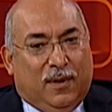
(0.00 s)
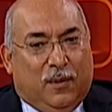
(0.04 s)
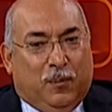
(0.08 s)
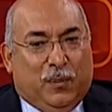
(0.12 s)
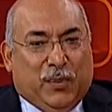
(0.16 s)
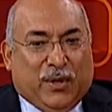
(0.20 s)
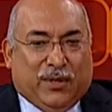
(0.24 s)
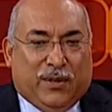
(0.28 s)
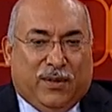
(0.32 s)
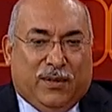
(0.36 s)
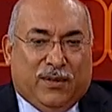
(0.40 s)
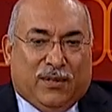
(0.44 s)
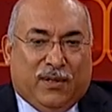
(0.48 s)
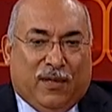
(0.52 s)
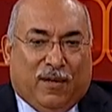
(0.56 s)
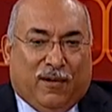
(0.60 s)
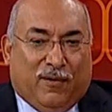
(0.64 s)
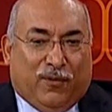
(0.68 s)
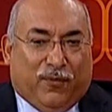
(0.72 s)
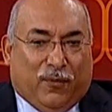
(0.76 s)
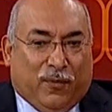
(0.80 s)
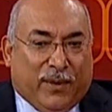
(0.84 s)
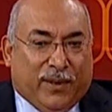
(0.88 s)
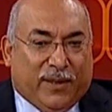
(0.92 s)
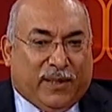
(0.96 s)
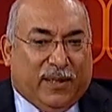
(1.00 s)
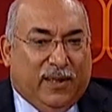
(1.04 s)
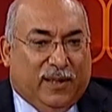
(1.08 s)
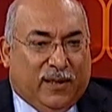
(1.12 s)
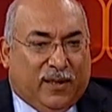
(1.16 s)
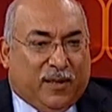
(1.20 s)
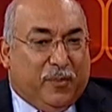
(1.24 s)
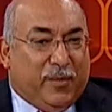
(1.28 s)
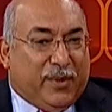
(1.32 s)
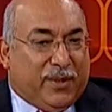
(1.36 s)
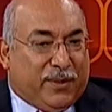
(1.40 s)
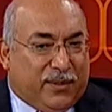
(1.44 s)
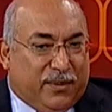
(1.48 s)
because there are 14
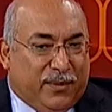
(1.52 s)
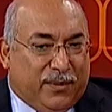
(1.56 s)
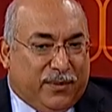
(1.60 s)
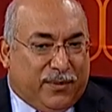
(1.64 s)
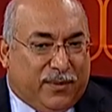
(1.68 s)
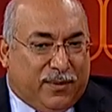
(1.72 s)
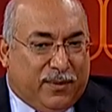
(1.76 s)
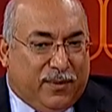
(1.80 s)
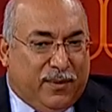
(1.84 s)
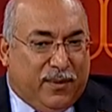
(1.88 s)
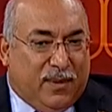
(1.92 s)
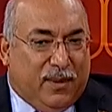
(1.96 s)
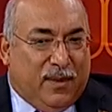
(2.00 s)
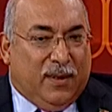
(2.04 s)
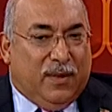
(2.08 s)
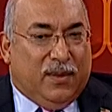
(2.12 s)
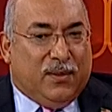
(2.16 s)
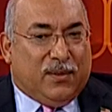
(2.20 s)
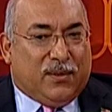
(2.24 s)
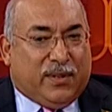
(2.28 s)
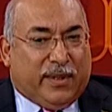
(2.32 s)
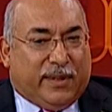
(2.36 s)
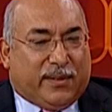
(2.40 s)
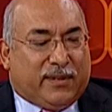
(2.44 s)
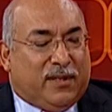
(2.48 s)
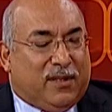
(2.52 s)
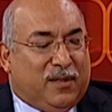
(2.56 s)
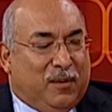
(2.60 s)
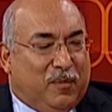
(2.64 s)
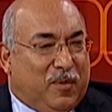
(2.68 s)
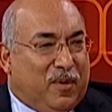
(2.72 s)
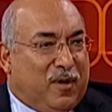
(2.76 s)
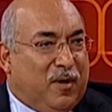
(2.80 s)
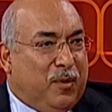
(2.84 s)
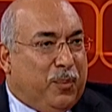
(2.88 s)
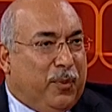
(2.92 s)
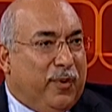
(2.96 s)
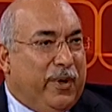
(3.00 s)
commissioners. 6 of them
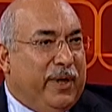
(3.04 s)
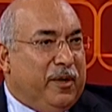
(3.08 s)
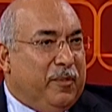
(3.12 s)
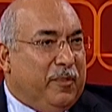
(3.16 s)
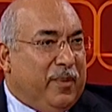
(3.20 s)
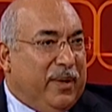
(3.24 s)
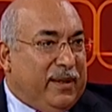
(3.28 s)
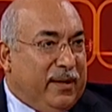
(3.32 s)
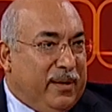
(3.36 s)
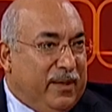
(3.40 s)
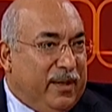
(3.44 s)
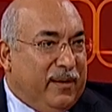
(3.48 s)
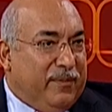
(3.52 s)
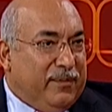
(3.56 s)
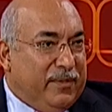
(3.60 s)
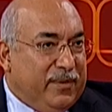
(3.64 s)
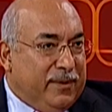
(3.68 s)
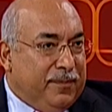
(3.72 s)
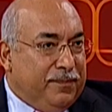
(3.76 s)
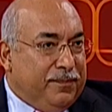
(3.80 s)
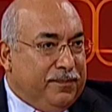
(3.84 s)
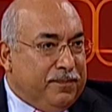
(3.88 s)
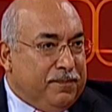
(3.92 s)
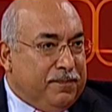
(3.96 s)
are appointed by the governor.